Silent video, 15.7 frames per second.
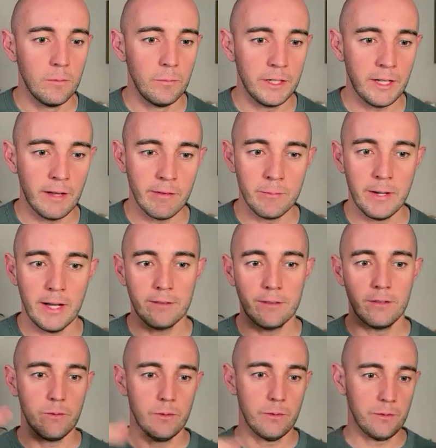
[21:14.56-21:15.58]
But coming back
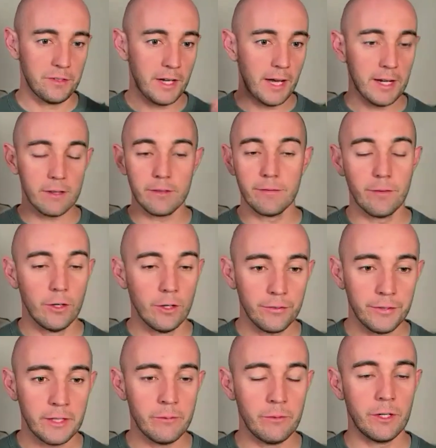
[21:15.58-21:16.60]
to where we started, the first
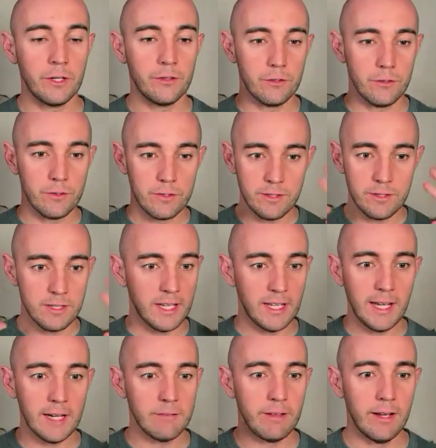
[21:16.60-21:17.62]
thing that we've got to do is just get
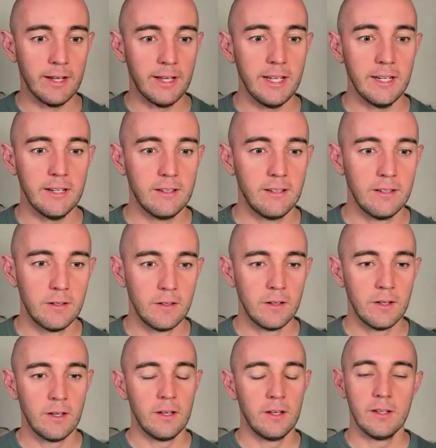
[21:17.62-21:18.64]
out of our head.
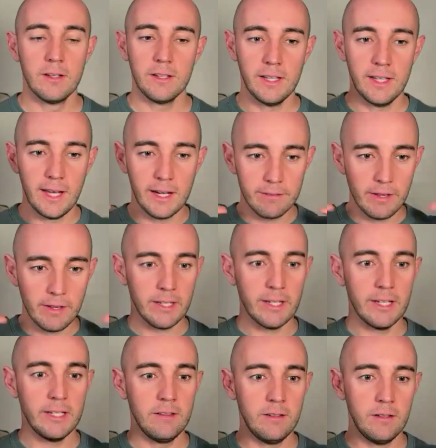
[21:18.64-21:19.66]
Get out of our
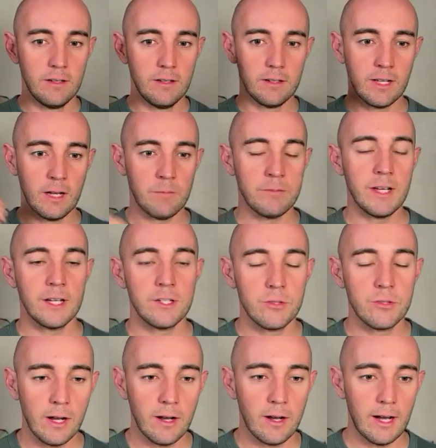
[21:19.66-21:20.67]
head, come down
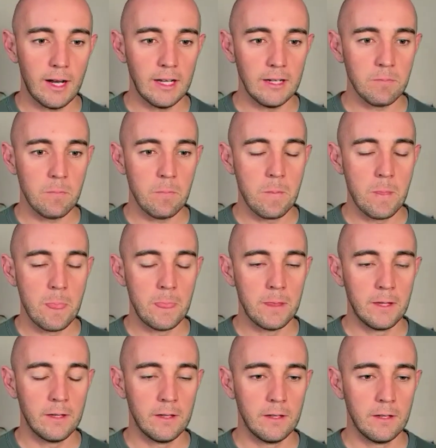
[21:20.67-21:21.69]
to our heart.
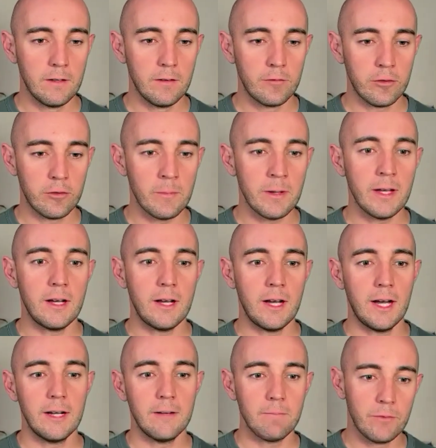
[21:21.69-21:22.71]
From our
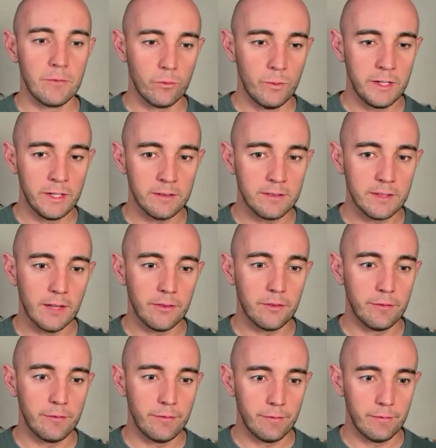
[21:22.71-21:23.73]
heart, we can start
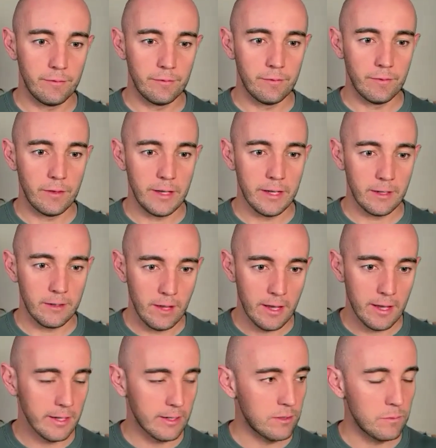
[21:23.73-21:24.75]
to
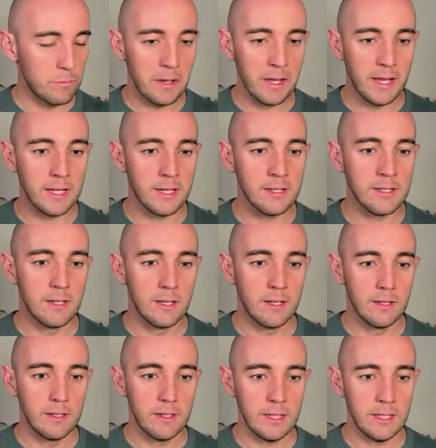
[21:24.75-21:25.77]
expand
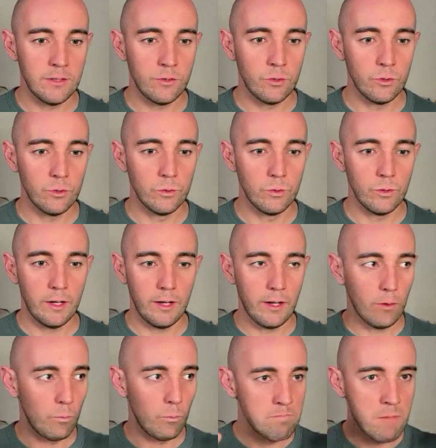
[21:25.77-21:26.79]
into
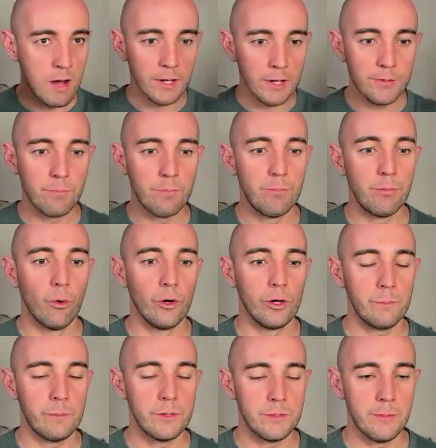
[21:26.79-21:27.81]
a much
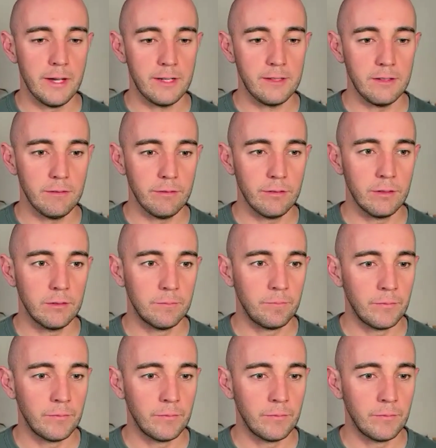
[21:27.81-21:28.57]
broader perspective,